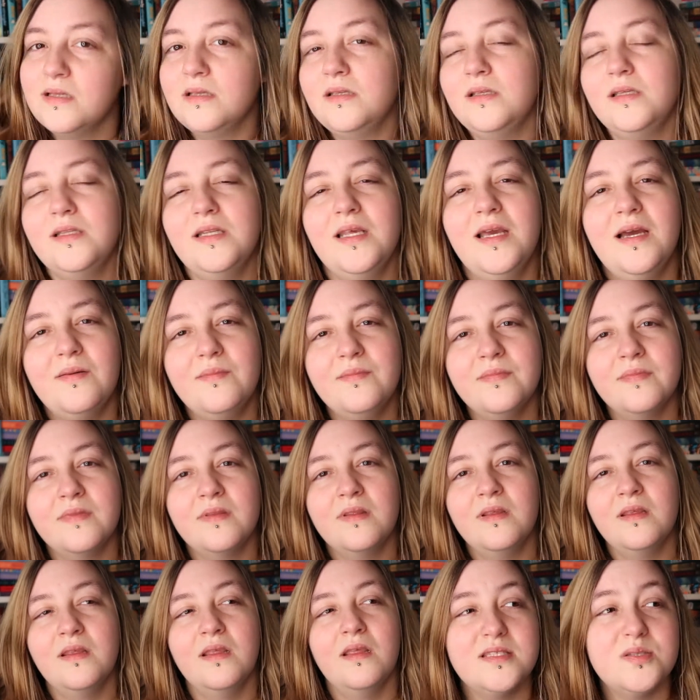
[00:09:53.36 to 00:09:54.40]
You know,
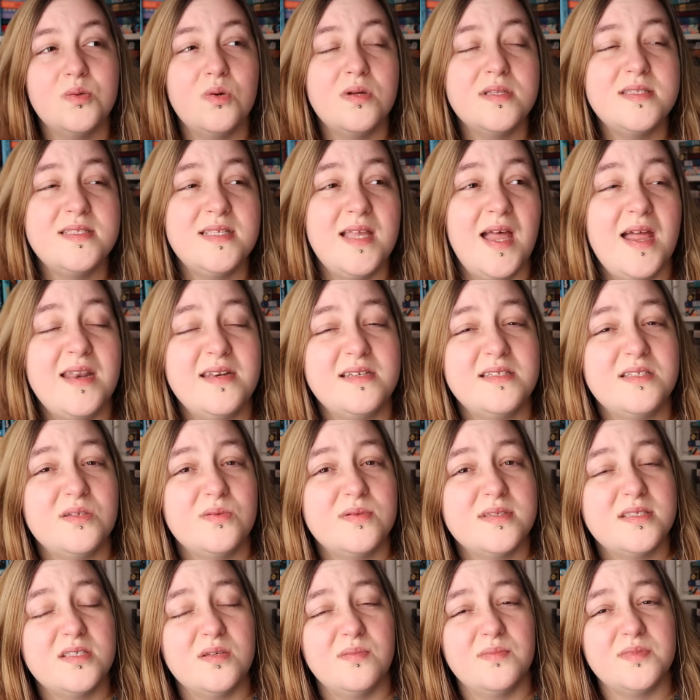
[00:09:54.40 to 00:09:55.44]
Towards the end there
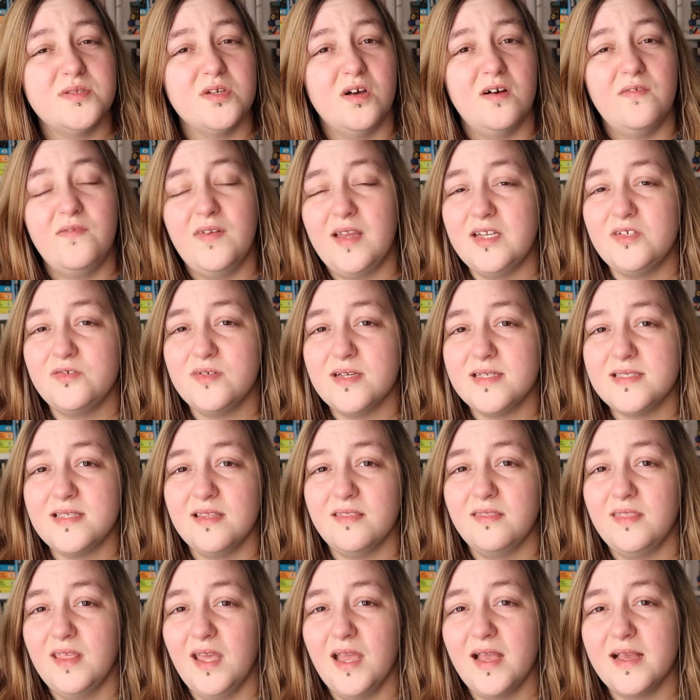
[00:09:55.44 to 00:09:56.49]
was some sort of
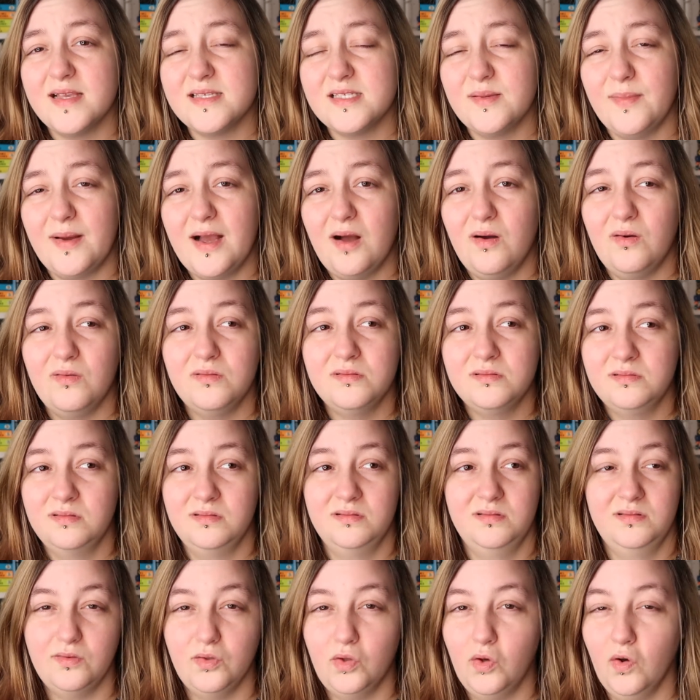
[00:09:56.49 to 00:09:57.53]
interesting things about
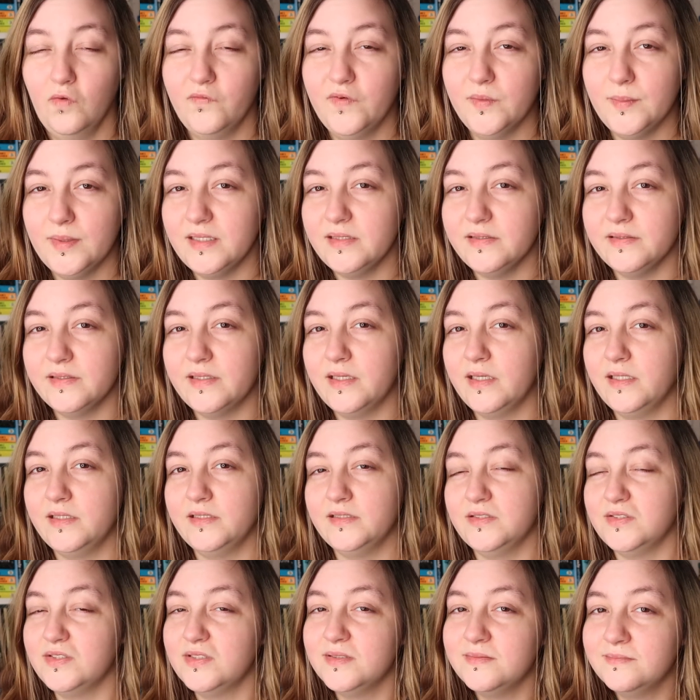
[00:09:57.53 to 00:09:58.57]
government
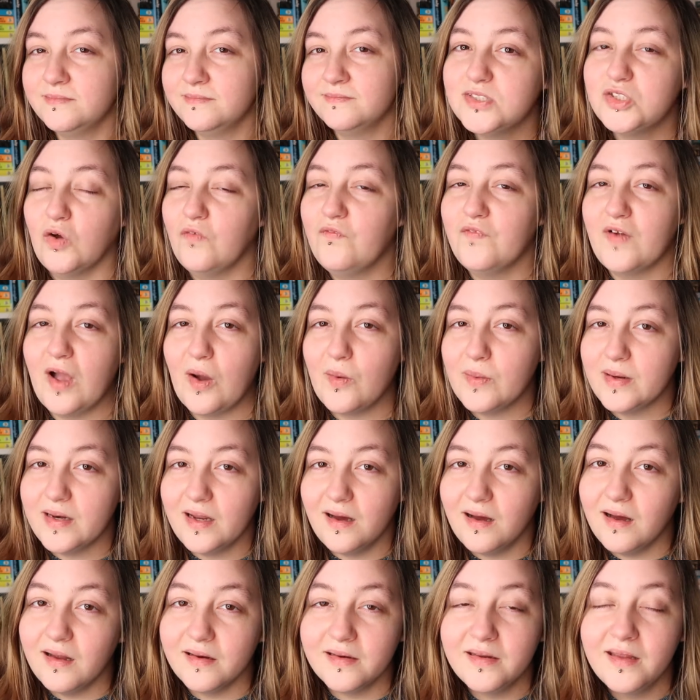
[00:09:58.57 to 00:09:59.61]
and stuff going
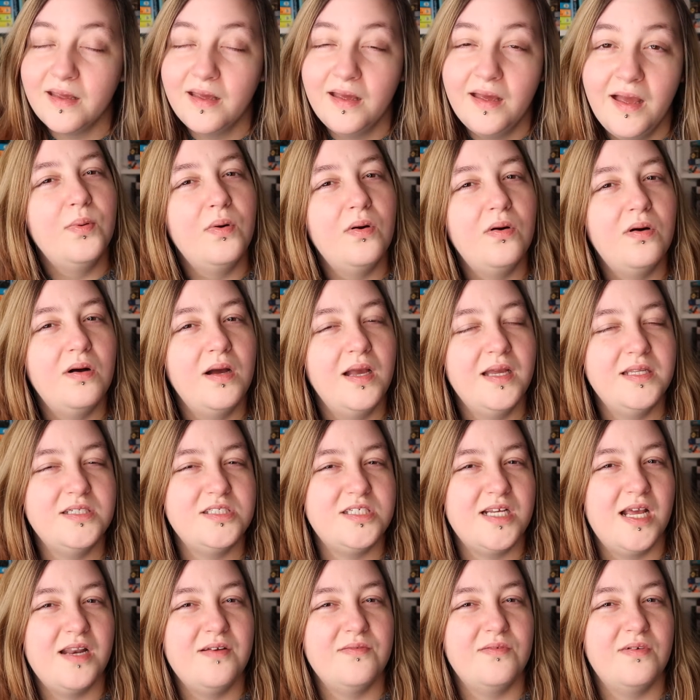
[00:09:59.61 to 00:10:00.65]
on but in
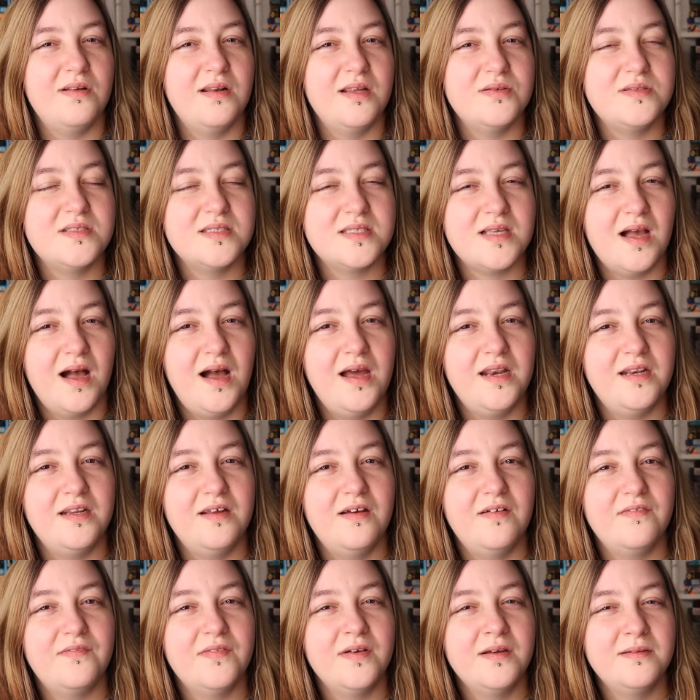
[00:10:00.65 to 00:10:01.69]
general it was just kind
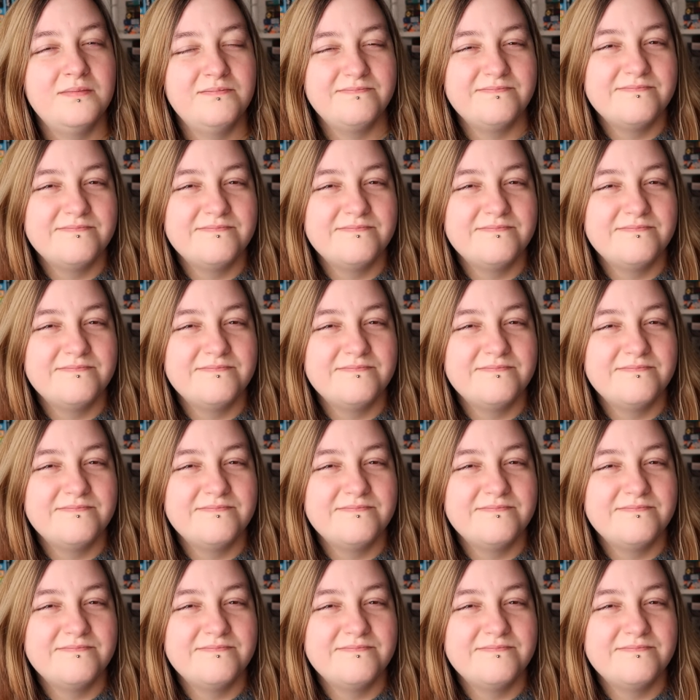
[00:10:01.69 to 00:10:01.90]
of